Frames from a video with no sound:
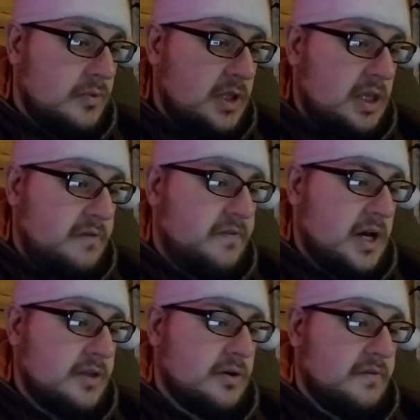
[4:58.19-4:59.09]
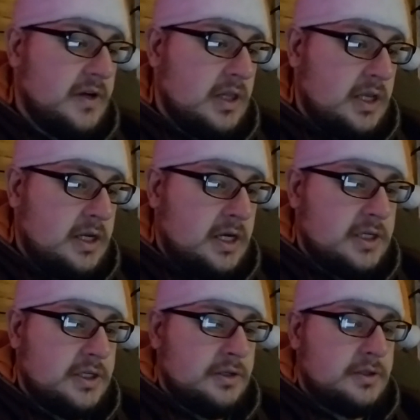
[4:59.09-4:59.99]
the father of Halyna
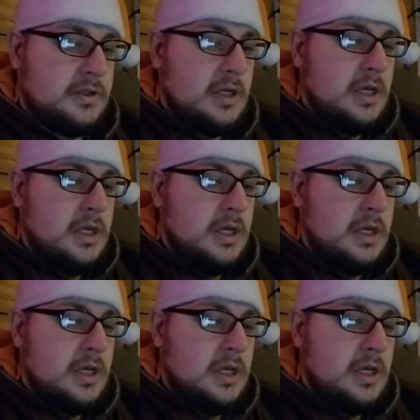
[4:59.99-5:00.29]
Hutchins.